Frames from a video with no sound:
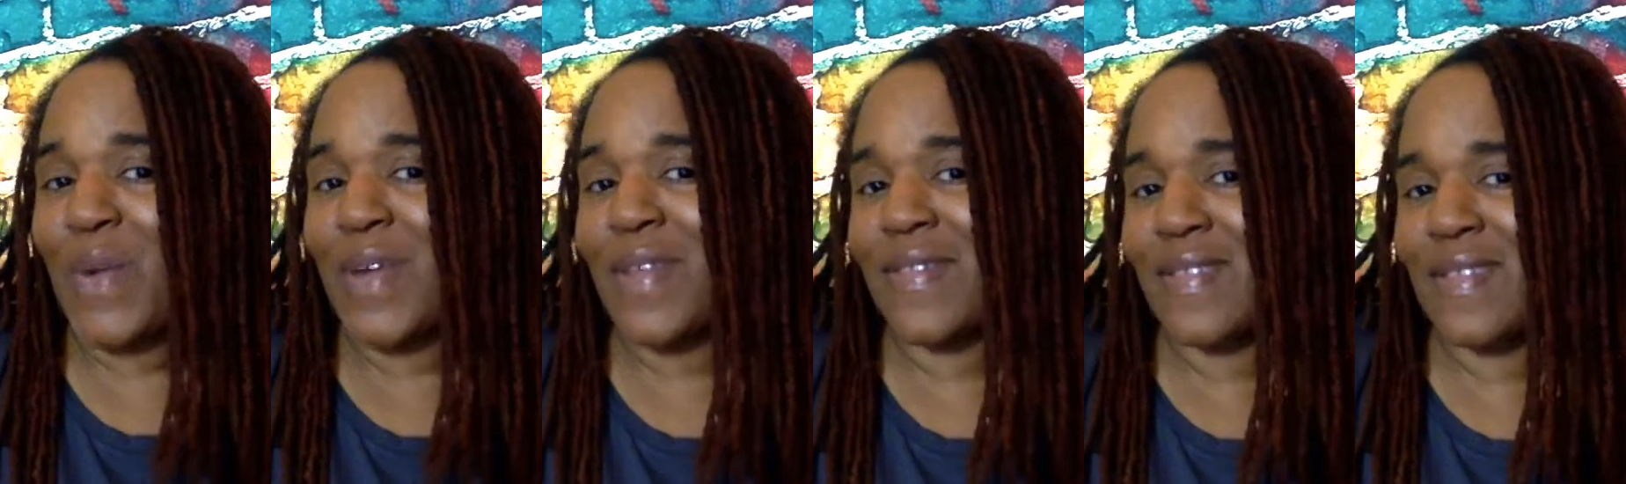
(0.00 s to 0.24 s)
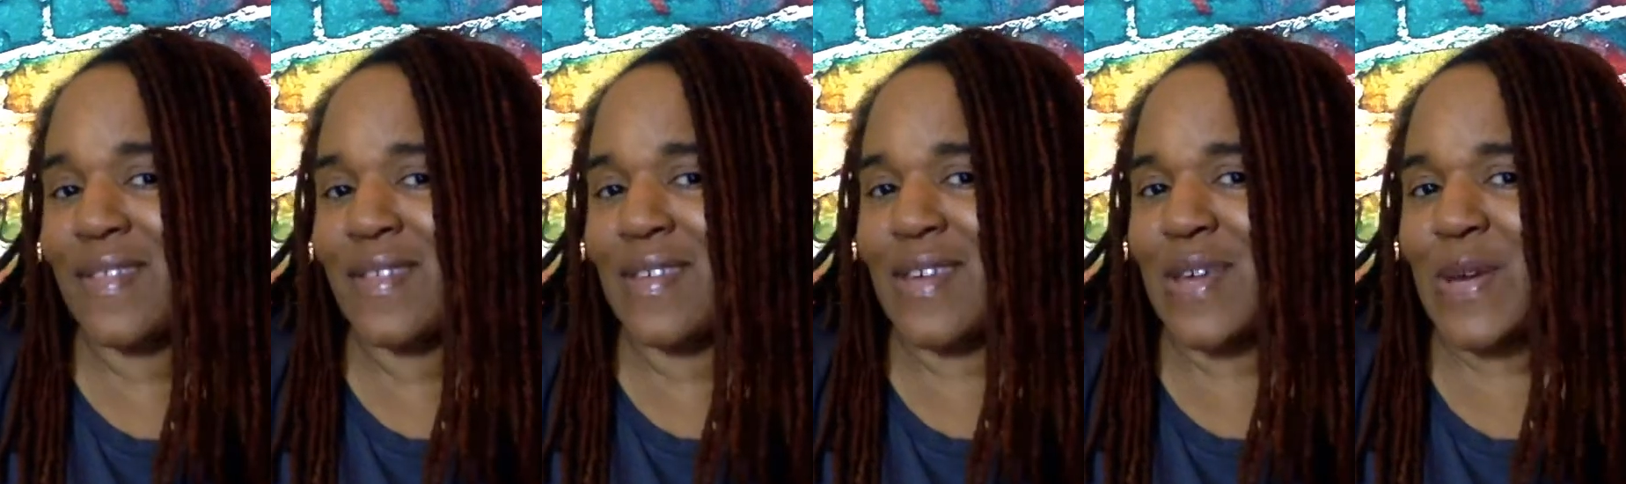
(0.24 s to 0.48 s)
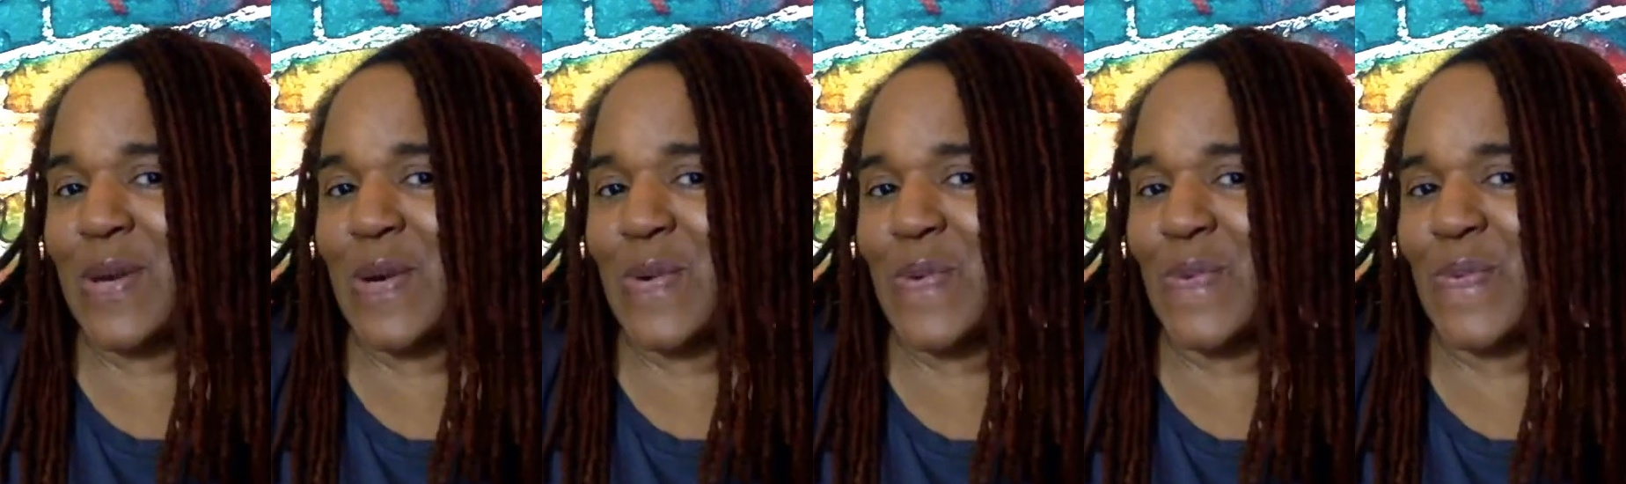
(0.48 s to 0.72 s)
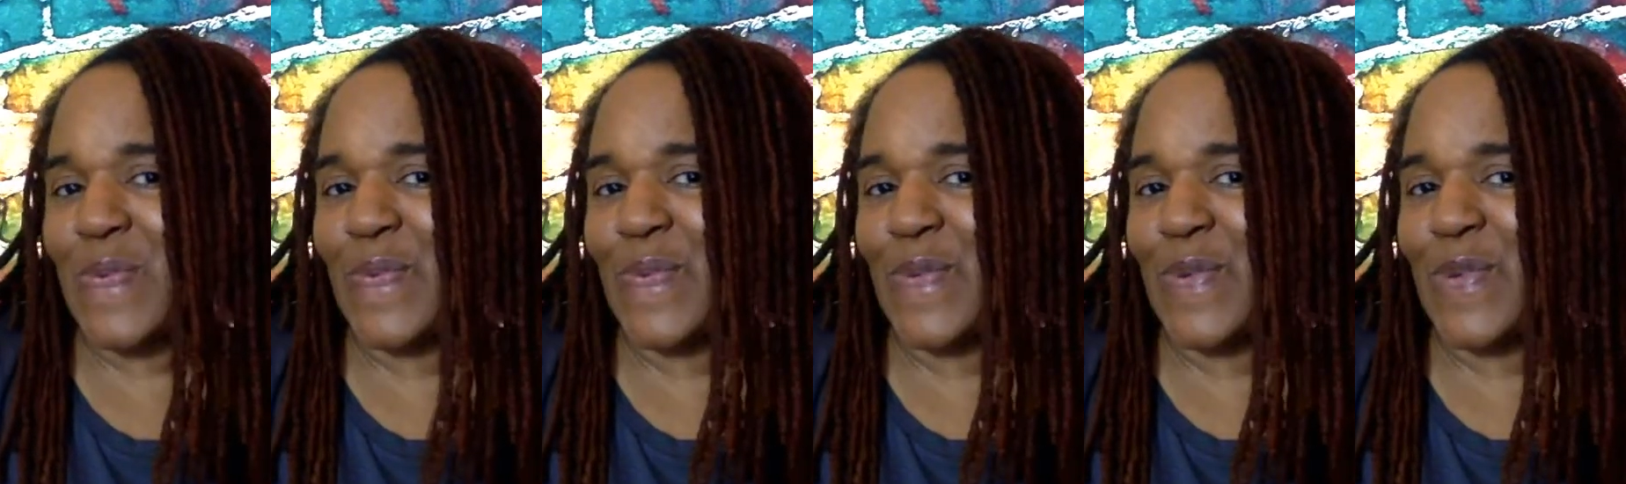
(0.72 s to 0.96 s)
with you.
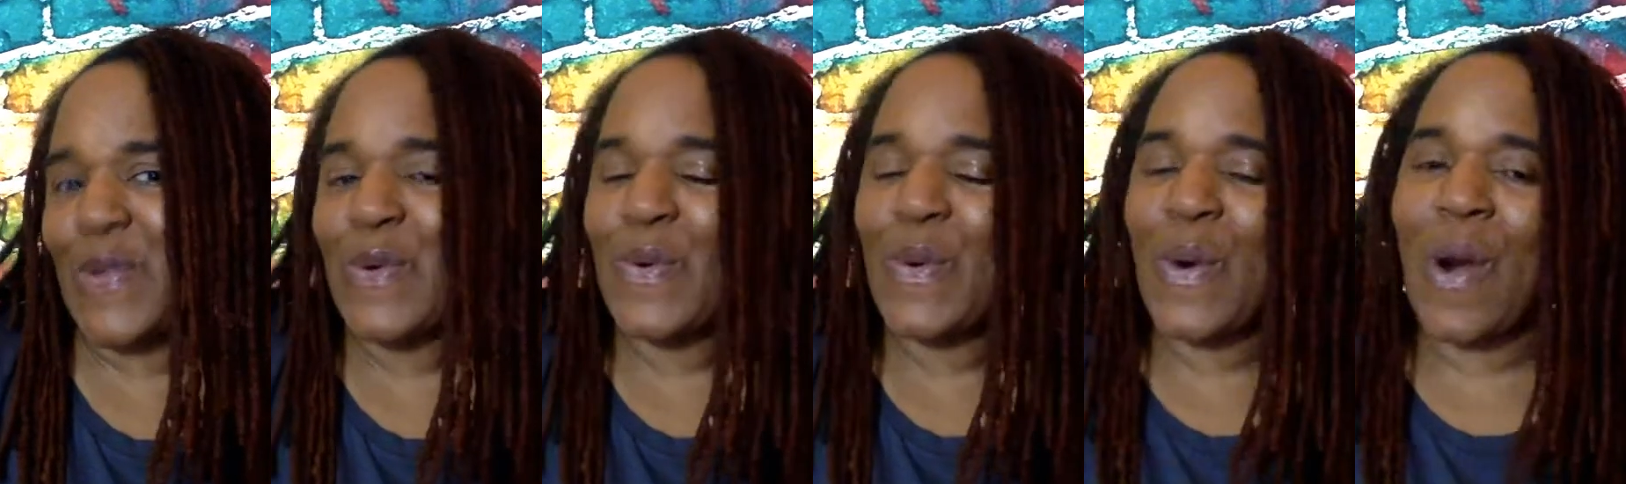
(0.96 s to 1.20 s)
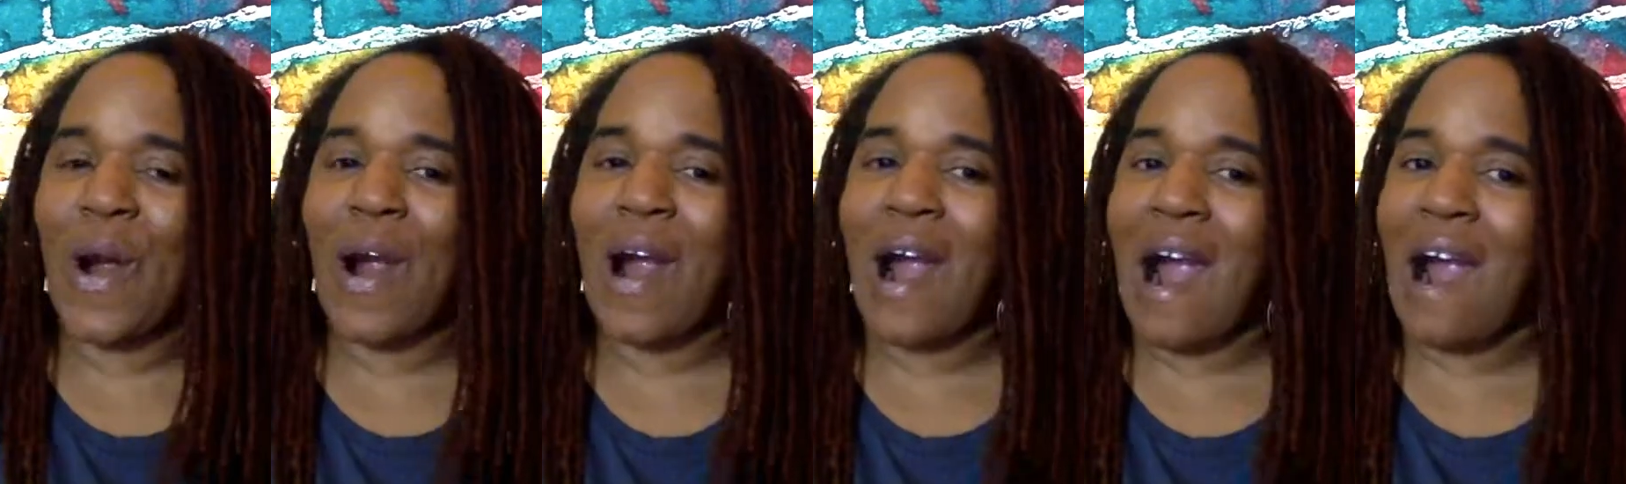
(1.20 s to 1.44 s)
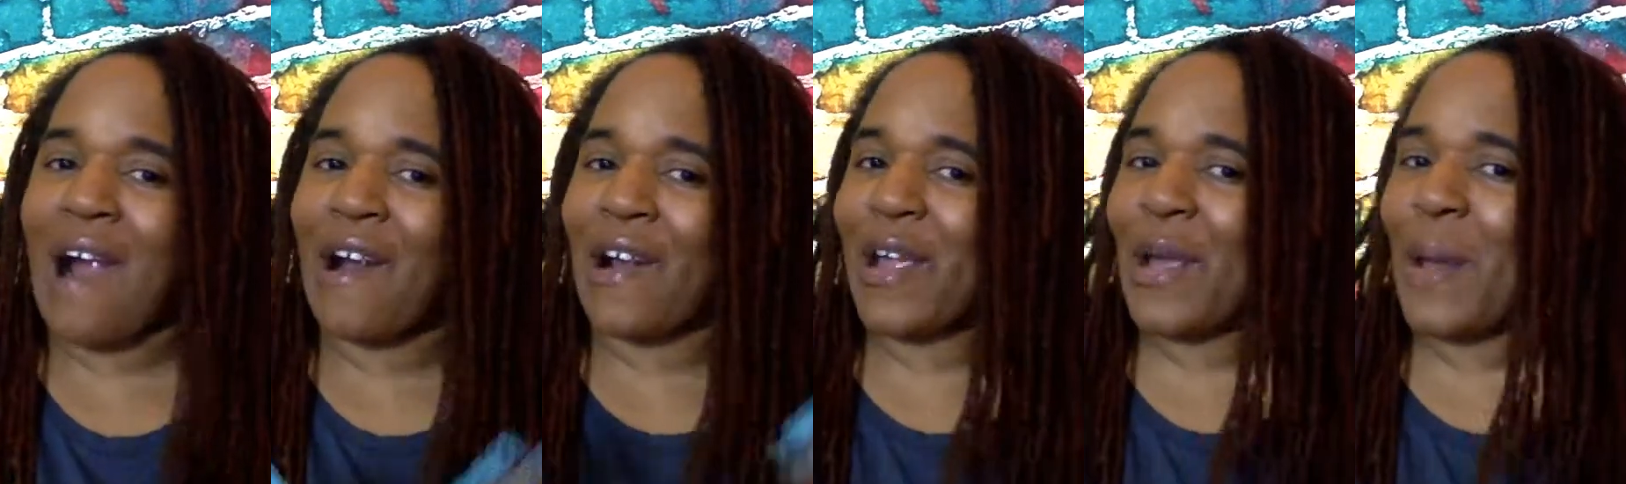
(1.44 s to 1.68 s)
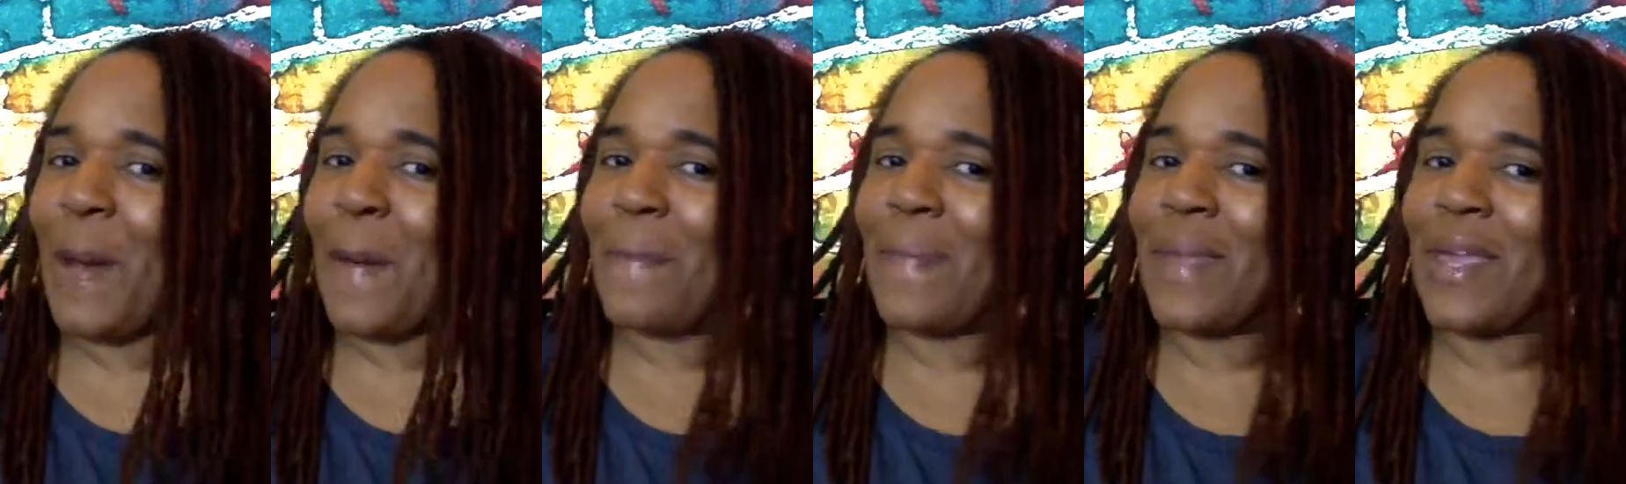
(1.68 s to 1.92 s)
You are our
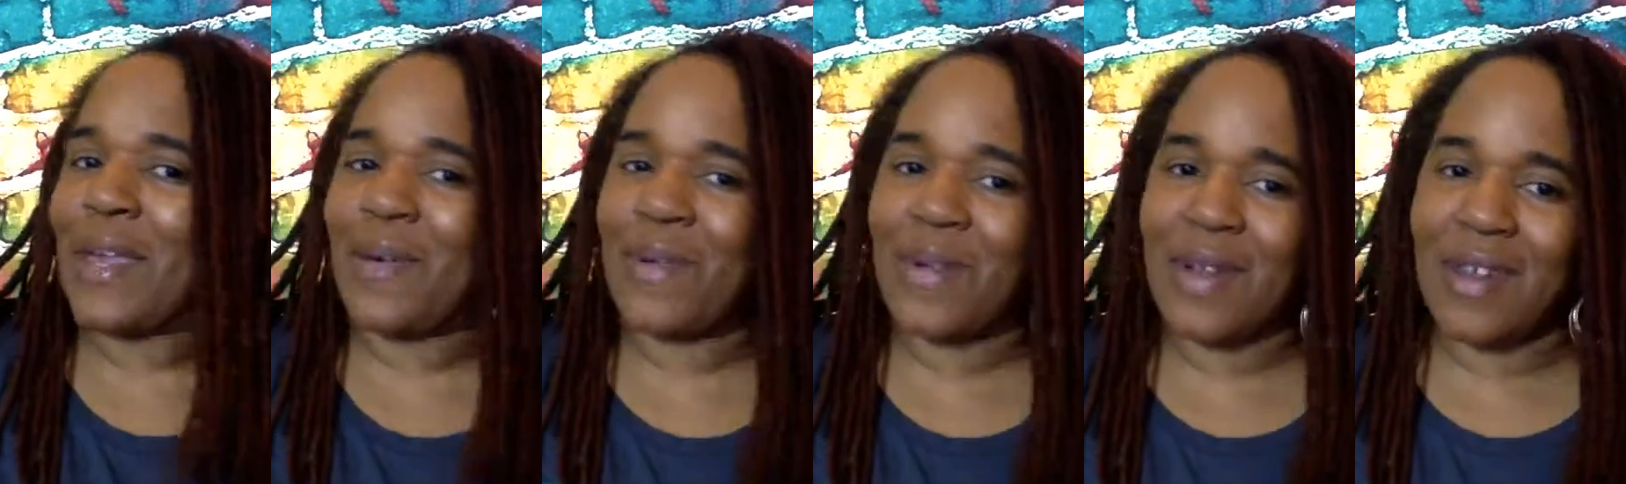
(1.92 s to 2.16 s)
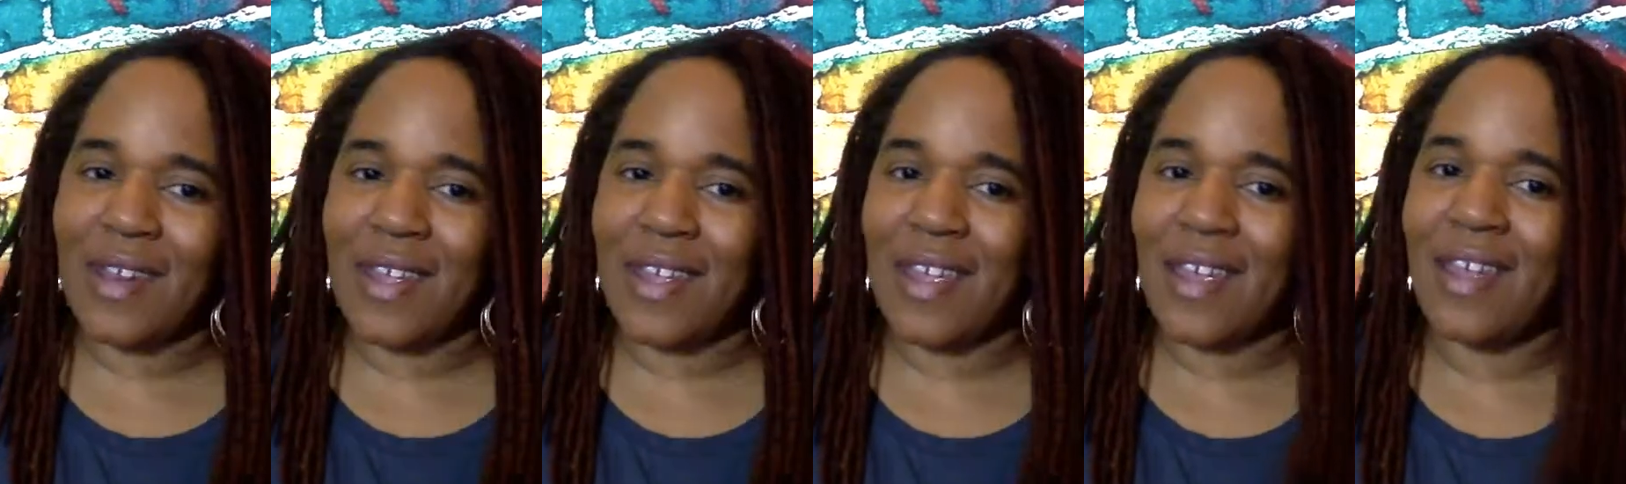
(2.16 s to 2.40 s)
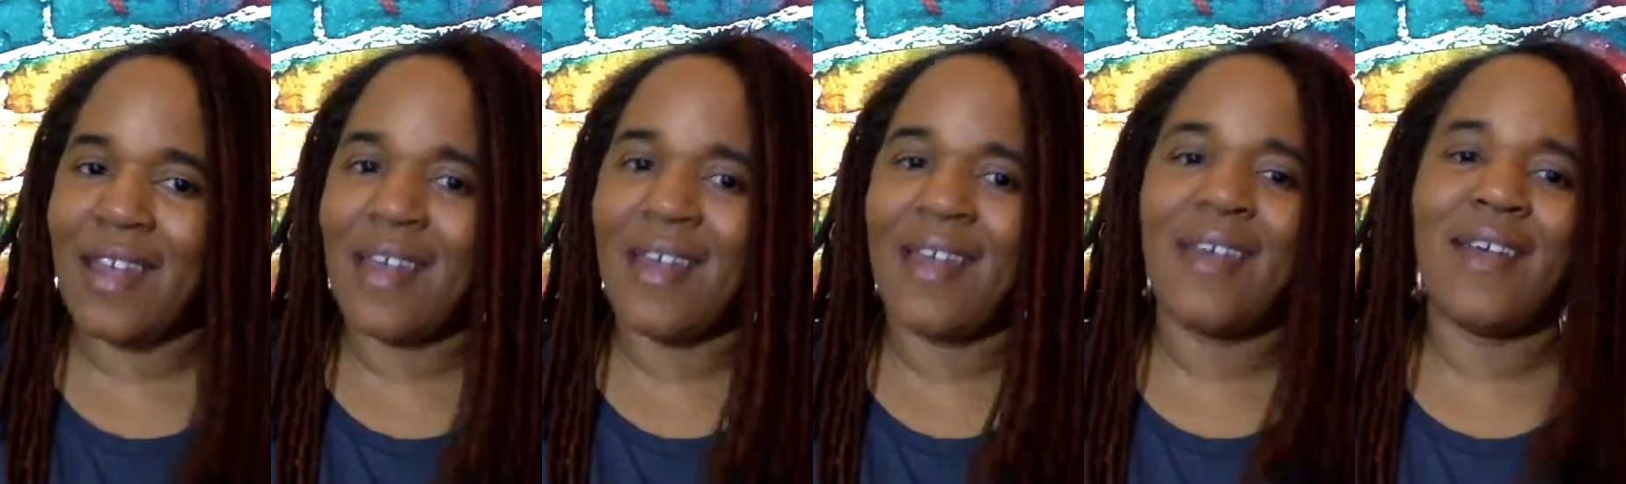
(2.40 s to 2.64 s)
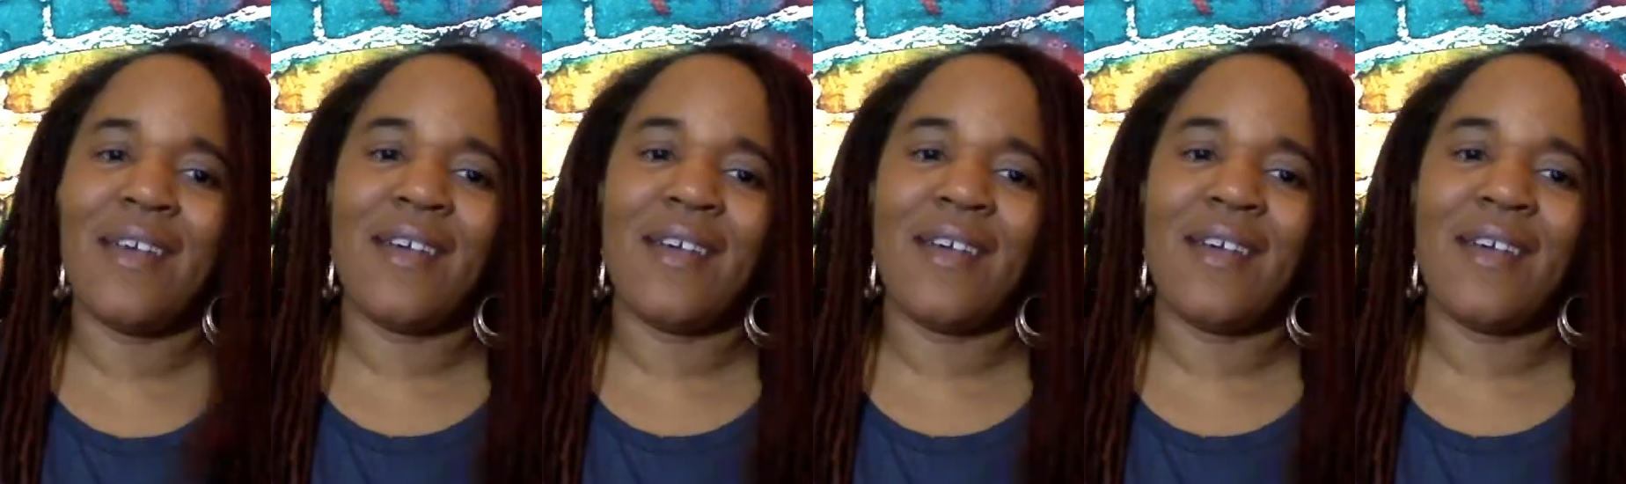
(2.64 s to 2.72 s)
community.